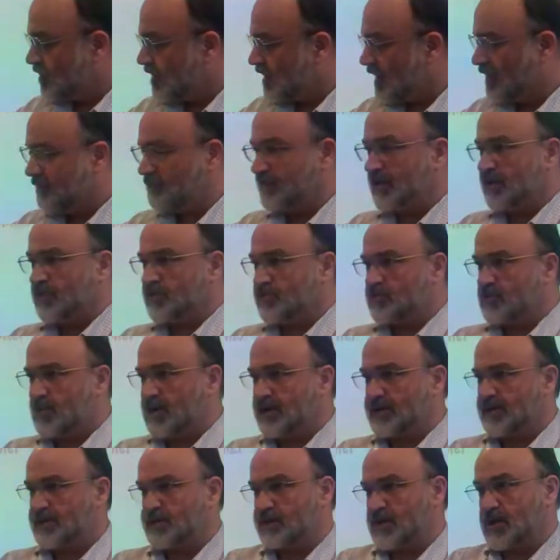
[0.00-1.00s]
I've been
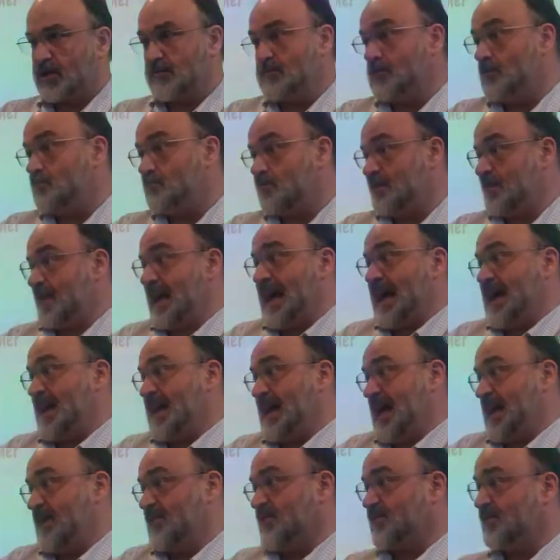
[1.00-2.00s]
trying to come up with an
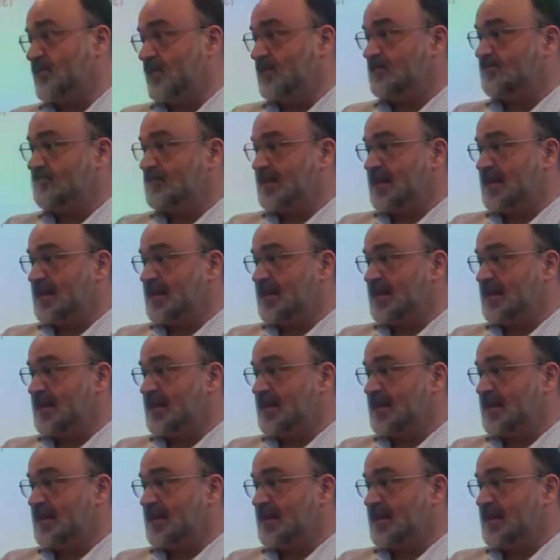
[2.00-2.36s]
answer.